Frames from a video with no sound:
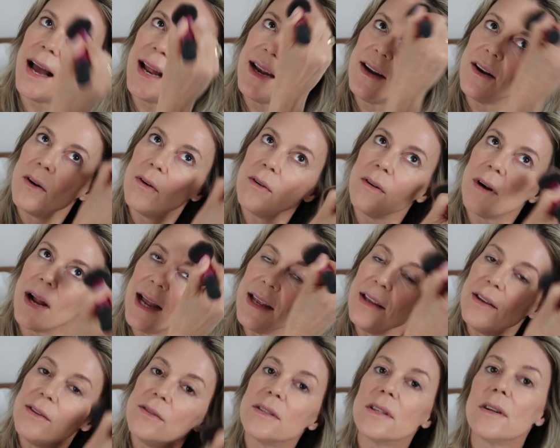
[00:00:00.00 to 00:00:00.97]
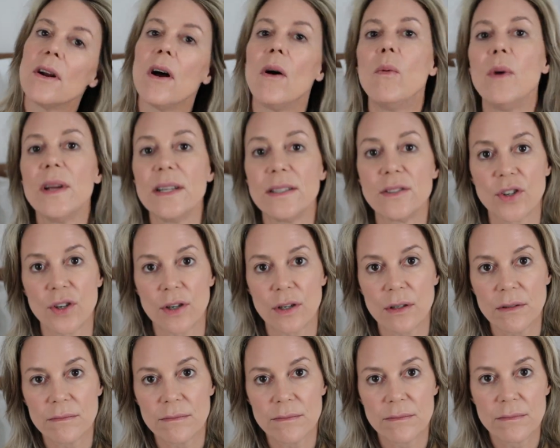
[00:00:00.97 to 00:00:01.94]
I use it all
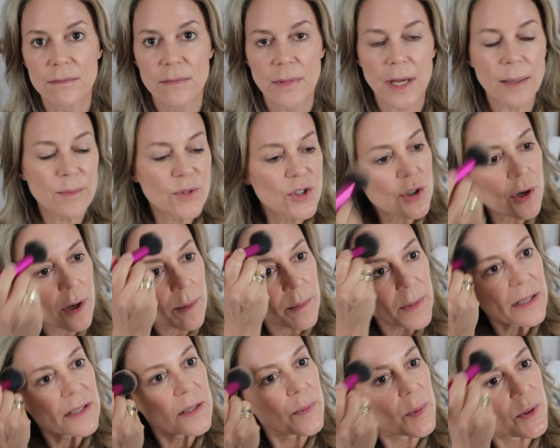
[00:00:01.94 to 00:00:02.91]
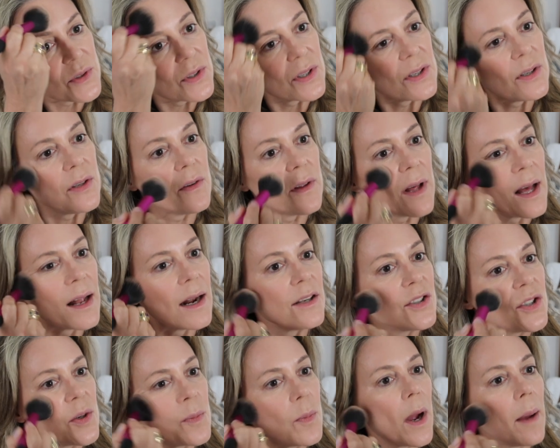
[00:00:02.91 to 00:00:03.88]
winter. I'm sure I'm not supposed to do that. I
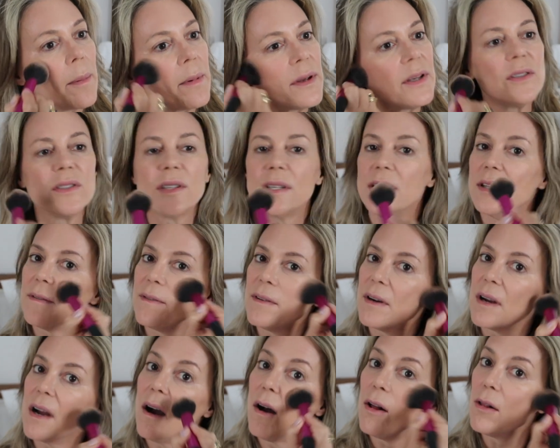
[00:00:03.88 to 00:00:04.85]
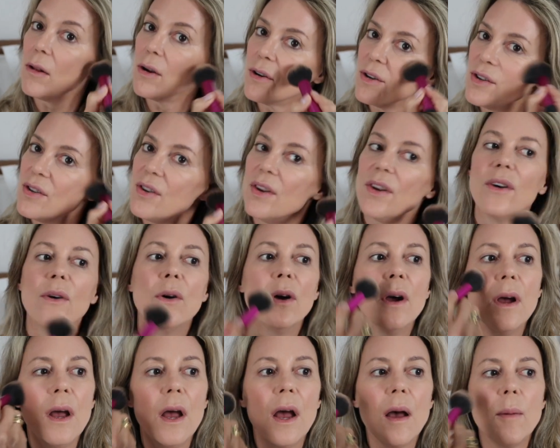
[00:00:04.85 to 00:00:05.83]
should probably use a different color too.
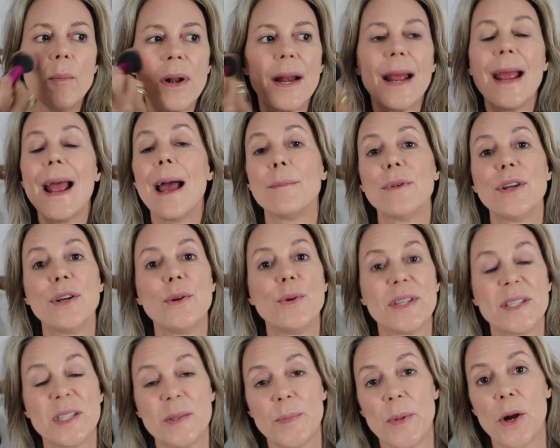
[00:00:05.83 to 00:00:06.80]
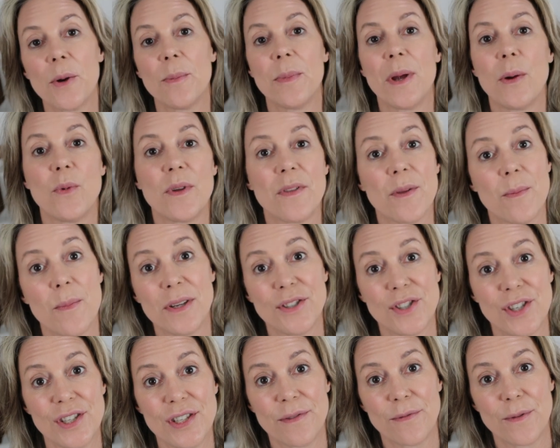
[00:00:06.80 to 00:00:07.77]
But I am going to experiment with a
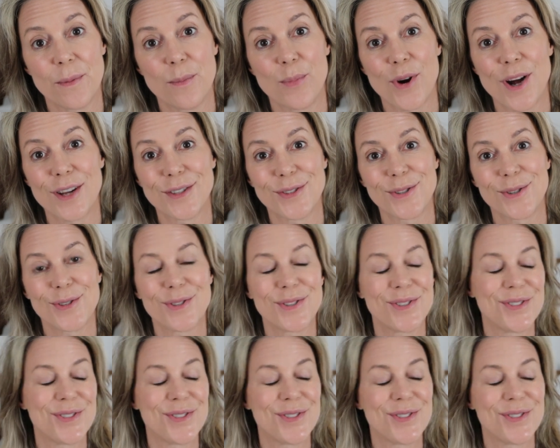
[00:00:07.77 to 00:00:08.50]
bunch of different bronzers.